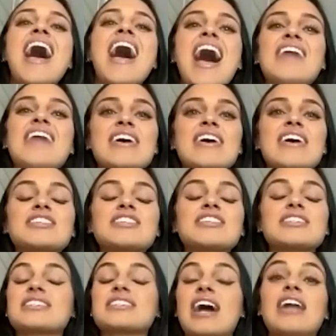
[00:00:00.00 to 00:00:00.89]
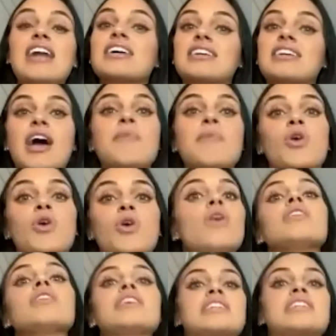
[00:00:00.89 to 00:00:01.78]
And then it just kind of kept
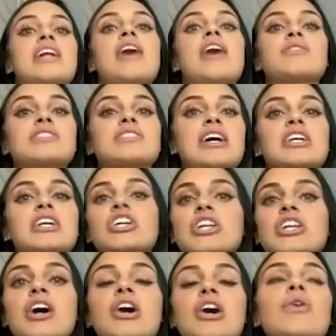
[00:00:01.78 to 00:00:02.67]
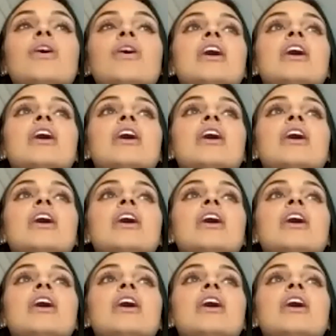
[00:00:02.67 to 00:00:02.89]
rolling. And I was like, you know,